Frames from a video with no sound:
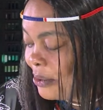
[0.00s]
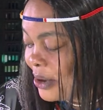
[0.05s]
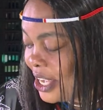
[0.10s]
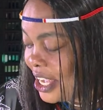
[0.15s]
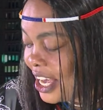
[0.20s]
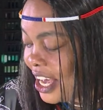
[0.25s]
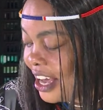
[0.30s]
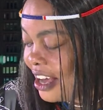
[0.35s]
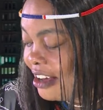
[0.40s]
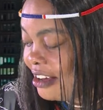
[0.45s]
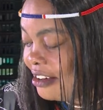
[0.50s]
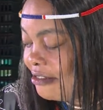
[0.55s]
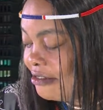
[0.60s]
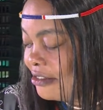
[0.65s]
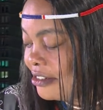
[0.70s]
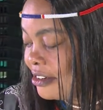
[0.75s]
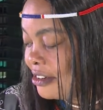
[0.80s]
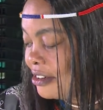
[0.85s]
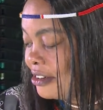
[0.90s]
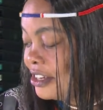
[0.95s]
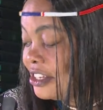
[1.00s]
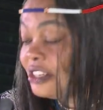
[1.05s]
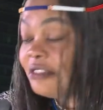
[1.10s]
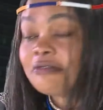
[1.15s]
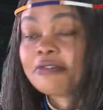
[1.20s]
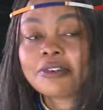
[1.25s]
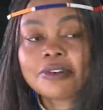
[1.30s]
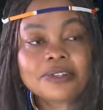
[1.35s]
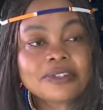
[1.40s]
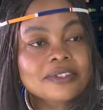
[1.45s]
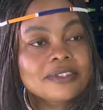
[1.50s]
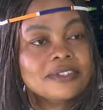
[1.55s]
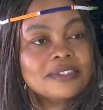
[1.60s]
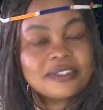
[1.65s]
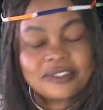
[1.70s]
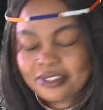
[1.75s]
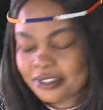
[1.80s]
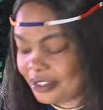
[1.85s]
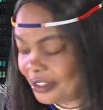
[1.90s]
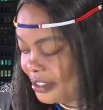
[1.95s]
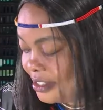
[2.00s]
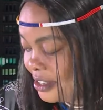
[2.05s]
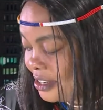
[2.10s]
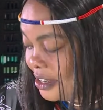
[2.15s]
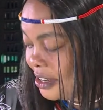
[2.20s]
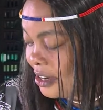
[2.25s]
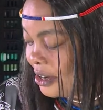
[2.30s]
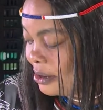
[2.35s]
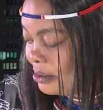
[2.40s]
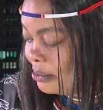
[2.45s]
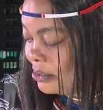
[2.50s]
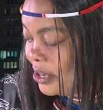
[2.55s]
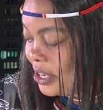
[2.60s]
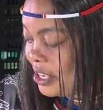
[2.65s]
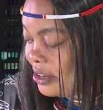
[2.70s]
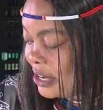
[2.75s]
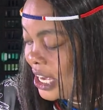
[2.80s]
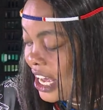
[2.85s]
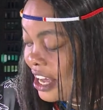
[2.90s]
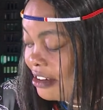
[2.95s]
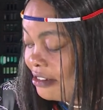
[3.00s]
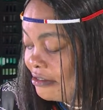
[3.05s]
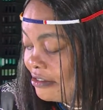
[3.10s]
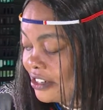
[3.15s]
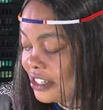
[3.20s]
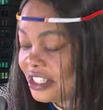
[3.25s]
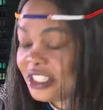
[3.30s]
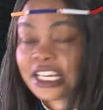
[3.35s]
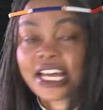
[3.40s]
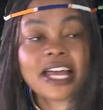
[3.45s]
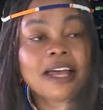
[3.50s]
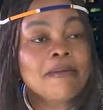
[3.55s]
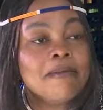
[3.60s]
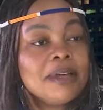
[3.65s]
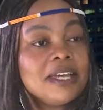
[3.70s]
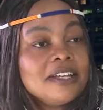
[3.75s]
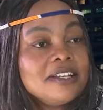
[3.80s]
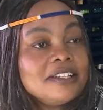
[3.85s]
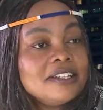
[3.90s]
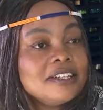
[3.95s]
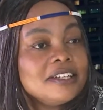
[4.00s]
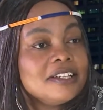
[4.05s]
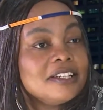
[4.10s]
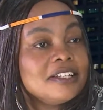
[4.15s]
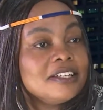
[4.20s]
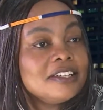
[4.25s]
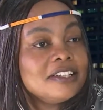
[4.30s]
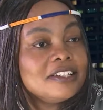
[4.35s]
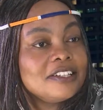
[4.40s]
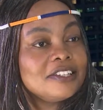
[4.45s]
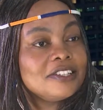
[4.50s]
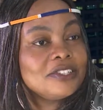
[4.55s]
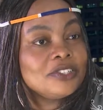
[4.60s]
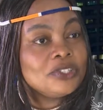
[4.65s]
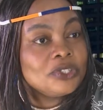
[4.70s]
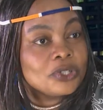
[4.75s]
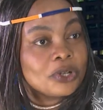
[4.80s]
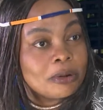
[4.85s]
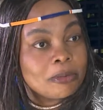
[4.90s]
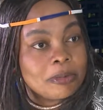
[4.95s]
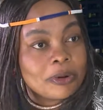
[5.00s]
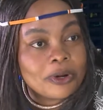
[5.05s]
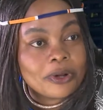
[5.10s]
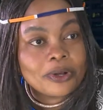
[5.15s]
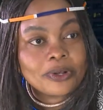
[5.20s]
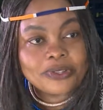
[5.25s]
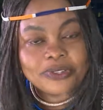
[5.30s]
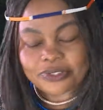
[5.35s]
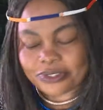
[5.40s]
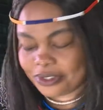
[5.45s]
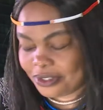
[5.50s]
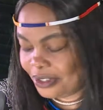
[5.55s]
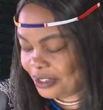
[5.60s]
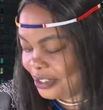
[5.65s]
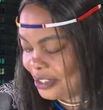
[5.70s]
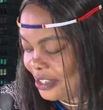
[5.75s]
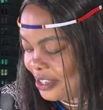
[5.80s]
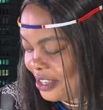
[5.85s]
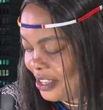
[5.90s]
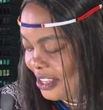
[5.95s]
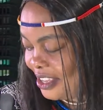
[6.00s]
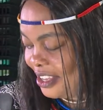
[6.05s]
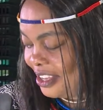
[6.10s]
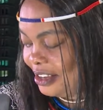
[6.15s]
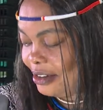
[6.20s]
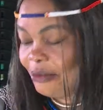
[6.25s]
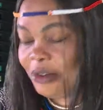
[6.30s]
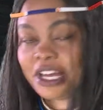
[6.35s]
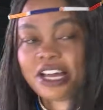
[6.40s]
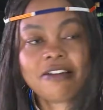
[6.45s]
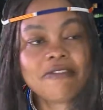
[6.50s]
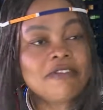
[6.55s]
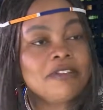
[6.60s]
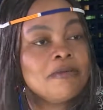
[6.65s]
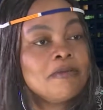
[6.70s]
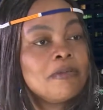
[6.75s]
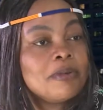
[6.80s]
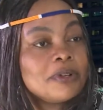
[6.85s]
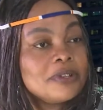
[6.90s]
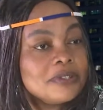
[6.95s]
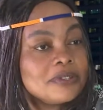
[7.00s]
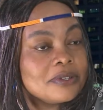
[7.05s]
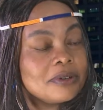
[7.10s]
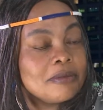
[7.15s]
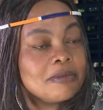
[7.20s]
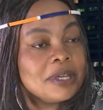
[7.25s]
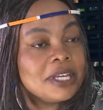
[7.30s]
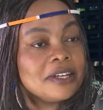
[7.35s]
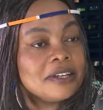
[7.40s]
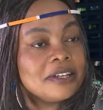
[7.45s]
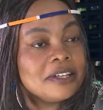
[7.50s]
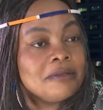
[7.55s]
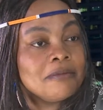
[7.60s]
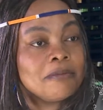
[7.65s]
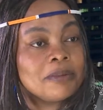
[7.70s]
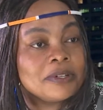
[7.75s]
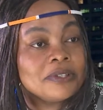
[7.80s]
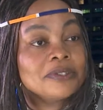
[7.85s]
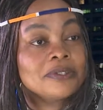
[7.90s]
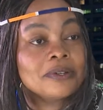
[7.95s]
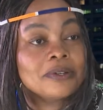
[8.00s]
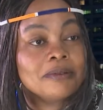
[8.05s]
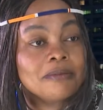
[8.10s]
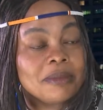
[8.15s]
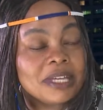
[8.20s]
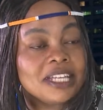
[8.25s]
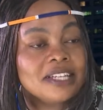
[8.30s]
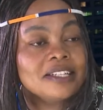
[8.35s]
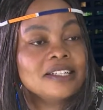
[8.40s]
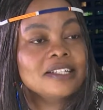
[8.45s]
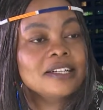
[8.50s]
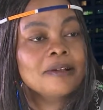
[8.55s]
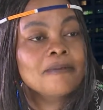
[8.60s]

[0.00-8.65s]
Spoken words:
We have divorce. We have retirement, job loss. We have imprisonment.